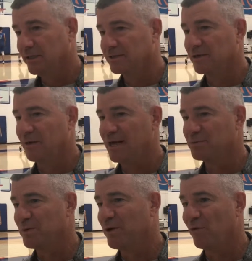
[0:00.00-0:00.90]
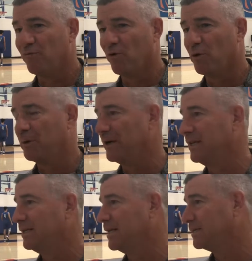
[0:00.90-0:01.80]
So as we go forward
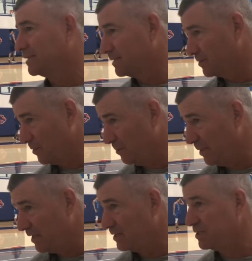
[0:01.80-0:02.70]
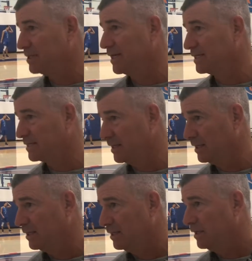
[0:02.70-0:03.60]
and get to scrimmage and get
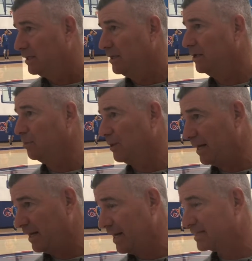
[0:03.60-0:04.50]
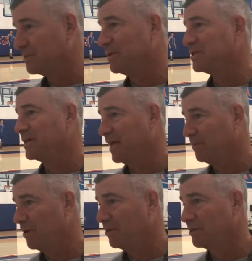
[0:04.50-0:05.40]
to, you know, play an exhibition
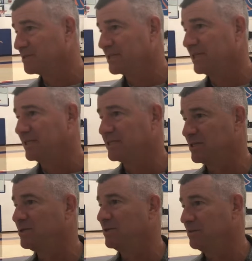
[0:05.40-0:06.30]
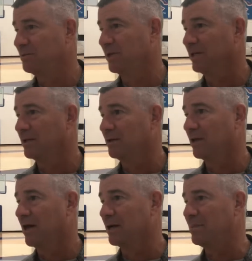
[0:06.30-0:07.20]
game, all those things, you can really learn
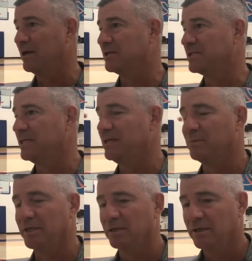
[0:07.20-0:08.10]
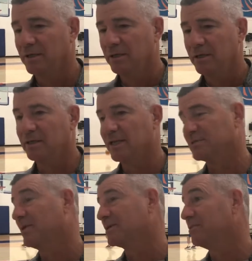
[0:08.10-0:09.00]
a lot about your team. And, you know,
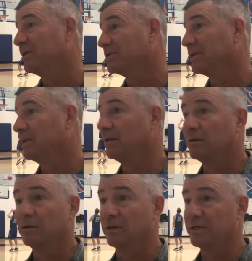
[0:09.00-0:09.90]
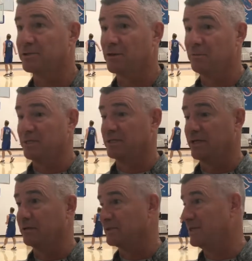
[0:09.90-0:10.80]
that's why some of those little early scrimmages,
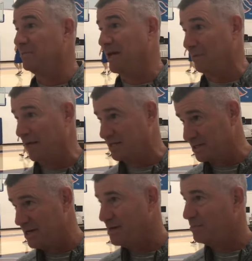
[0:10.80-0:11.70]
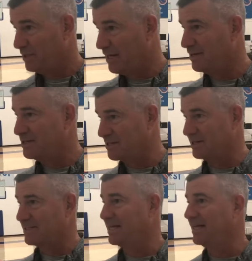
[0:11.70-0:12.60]
they don't seem like much, but now you
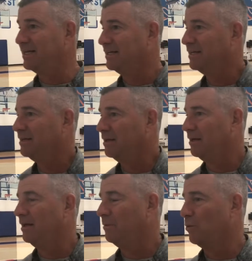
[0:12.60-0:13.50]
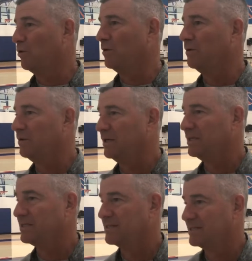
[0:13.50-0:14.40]
start to get more
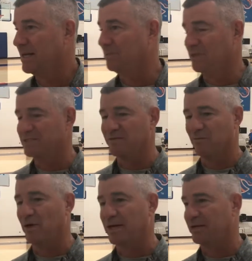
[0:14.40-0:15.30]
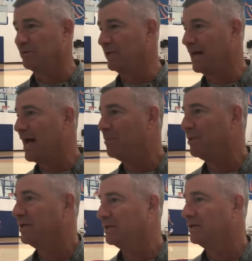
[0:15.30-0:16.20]
a semblance of what can really
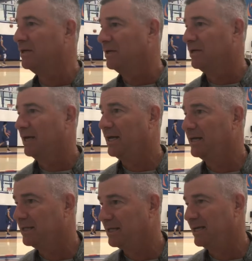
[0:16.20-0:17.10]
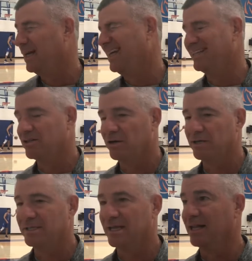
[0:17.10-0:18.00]
happen. And it's
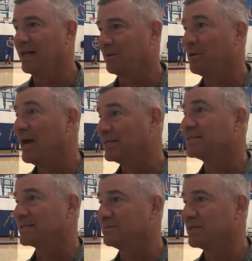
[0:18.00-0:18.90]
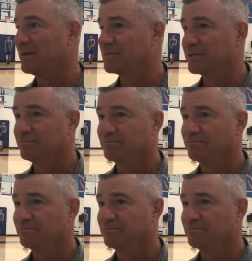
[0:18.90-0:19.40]
hard to tell out of practice sometimes.